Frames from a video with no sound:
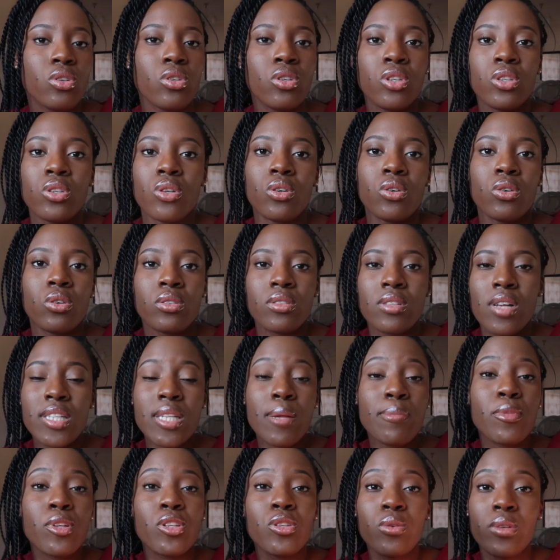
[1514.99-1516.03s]
you know that's
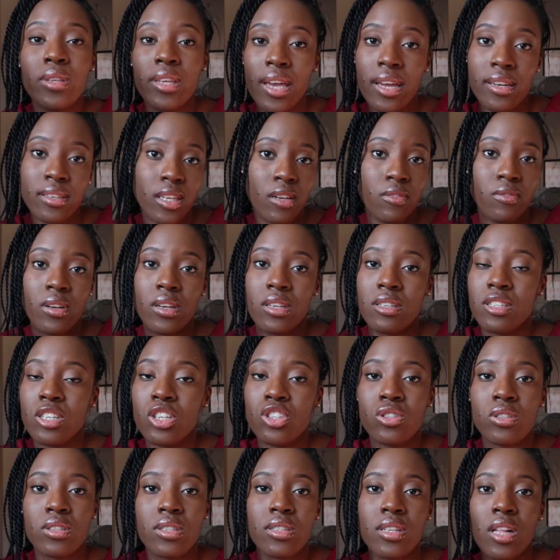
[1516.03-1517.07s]
something you can definitely
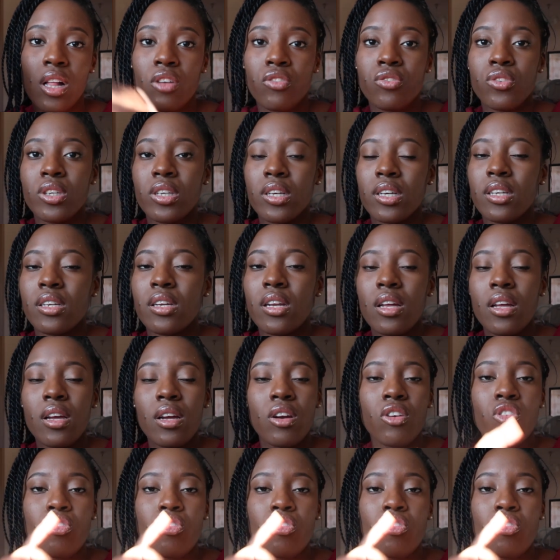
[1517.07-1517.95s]
teach yourself you can